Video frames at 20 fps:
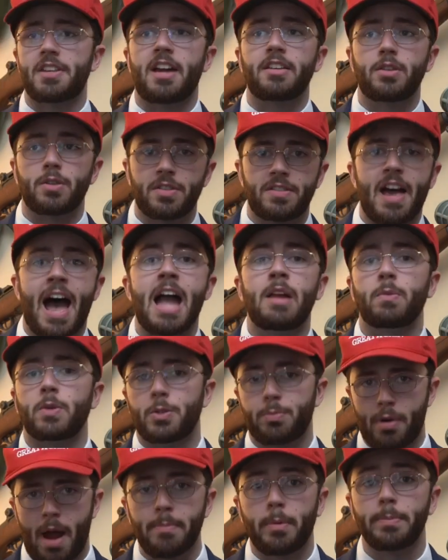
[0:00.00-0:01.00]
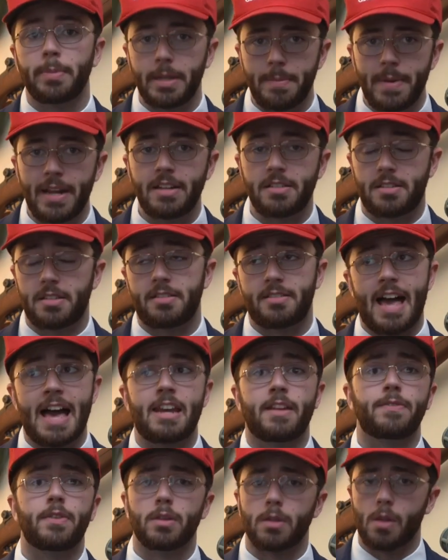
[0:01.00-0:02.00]
is on your side, which probably means the
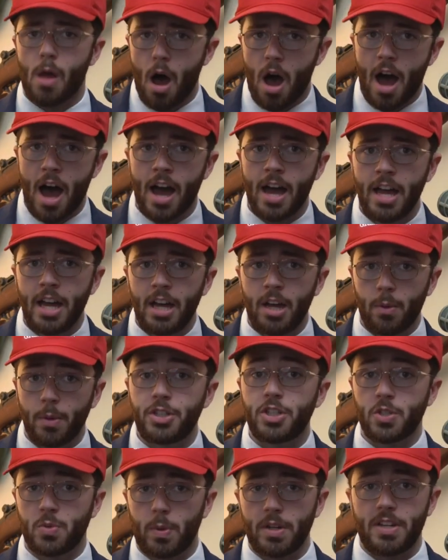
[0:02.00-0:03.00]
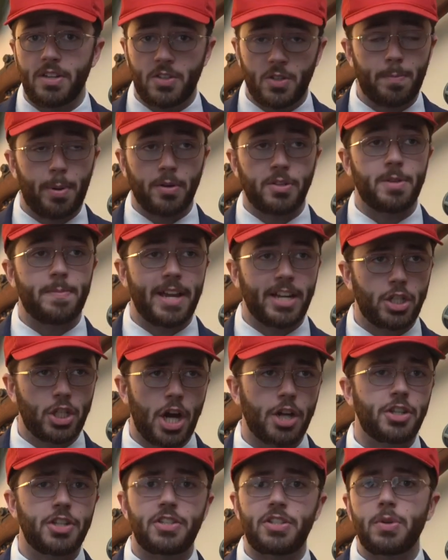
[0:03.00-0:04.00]
side of the law, which is what is supposed to make
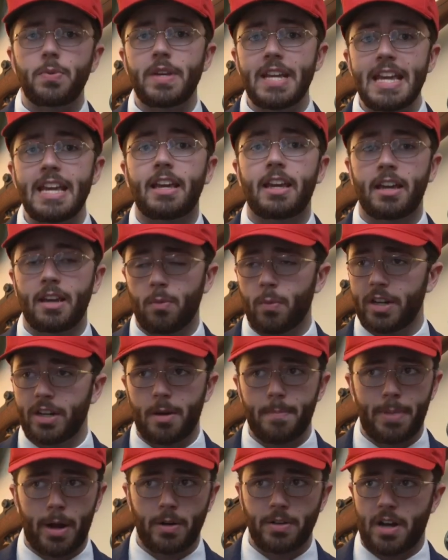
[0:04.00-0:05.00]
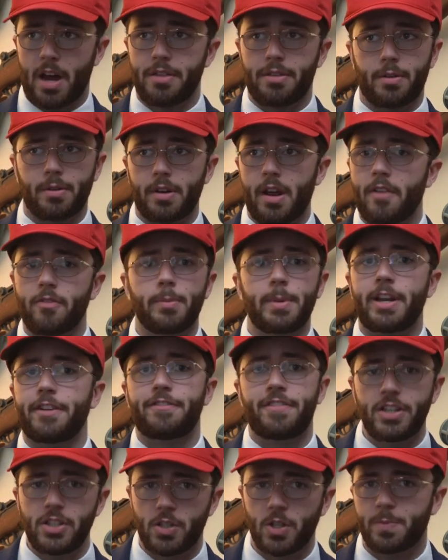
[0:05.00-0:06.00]
judges judge is unique when compared to other government
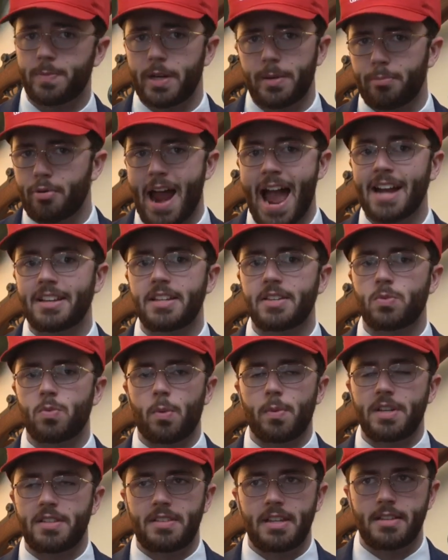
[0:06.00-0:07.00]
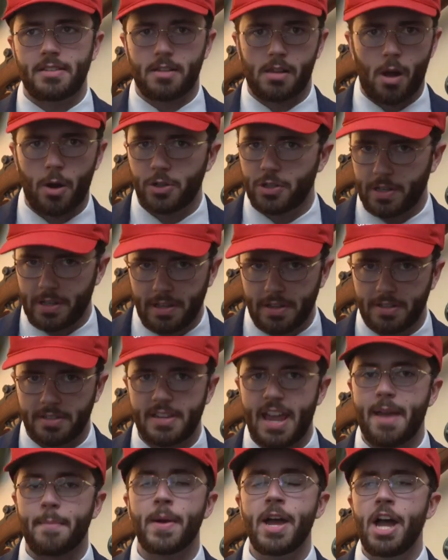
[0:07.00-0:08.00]
officials, but in practice, what we see is largely the
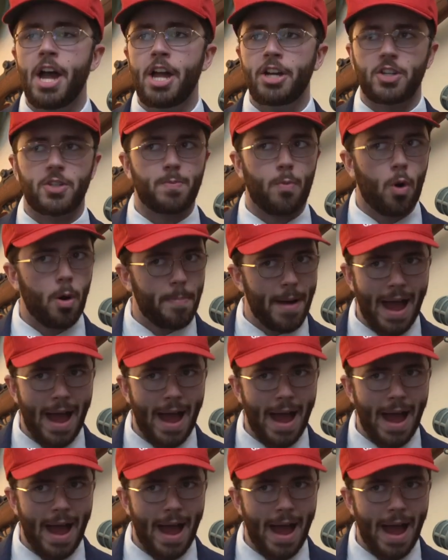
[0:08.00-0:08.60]
same just more